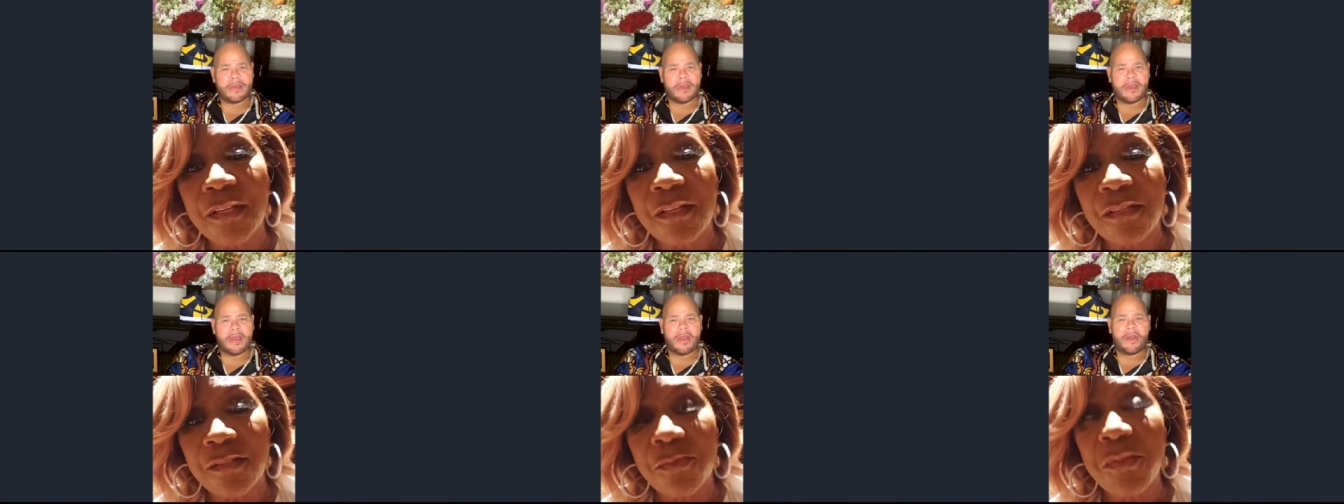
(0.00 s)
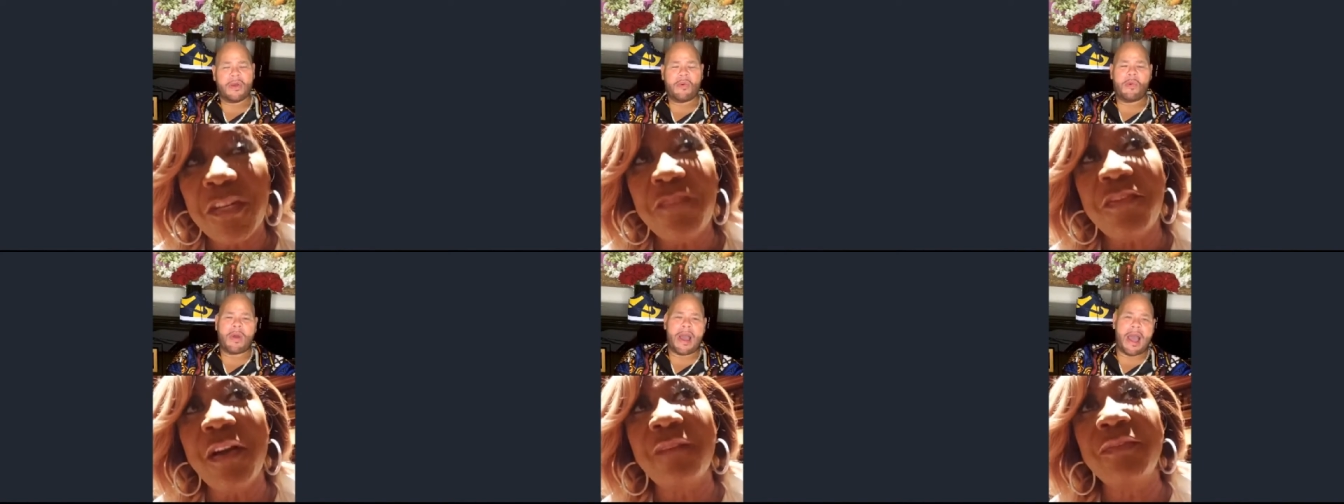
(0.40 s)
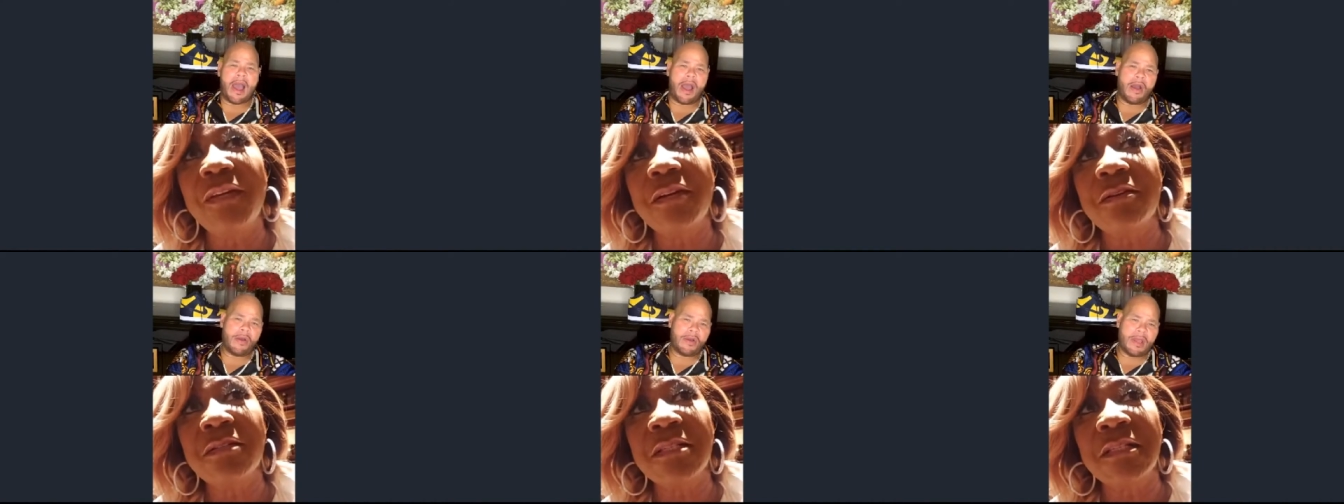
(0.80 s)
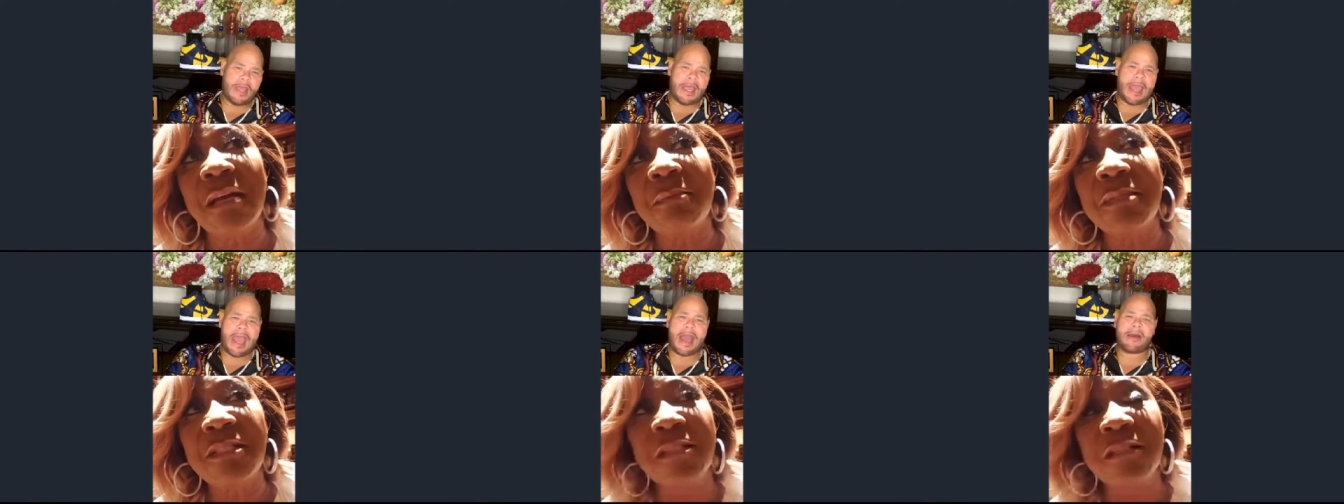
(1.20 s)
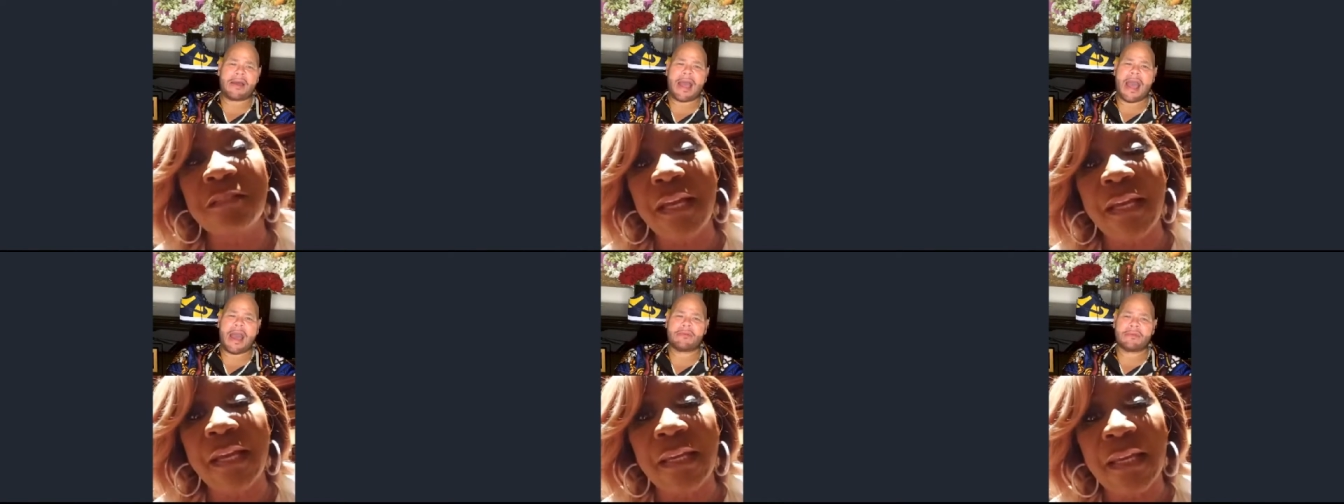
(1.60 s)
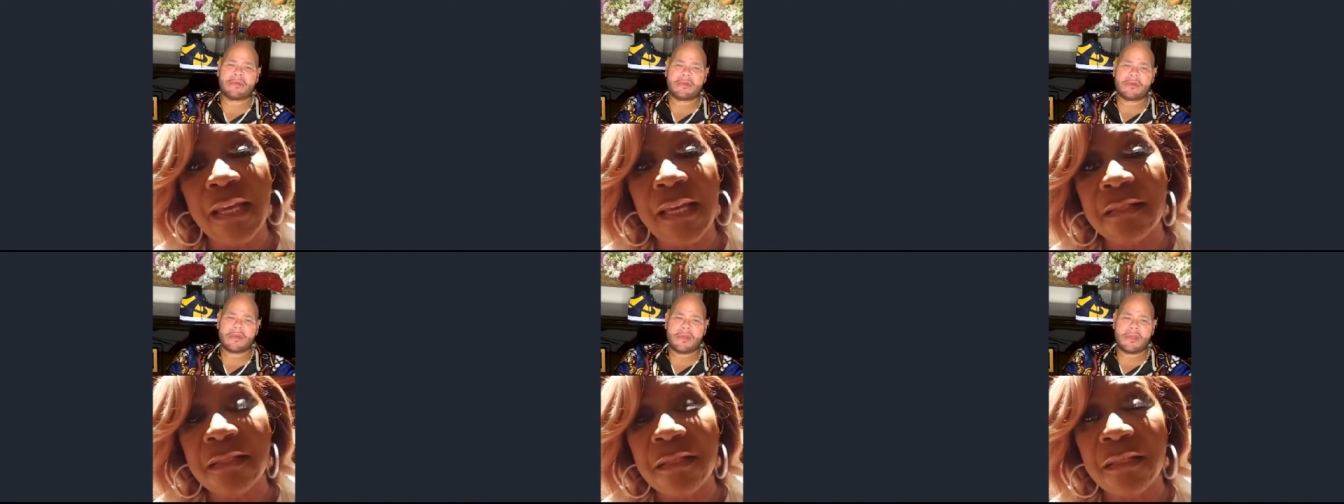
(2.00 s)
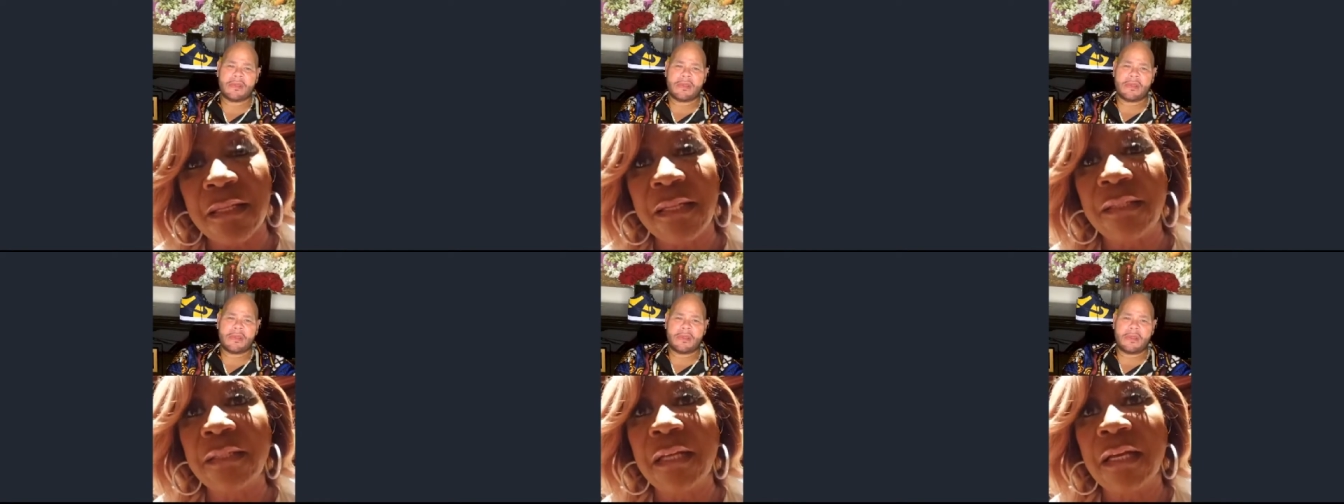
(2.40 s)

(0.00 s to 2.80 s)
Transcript: 25 years, and I'm still taking insulin.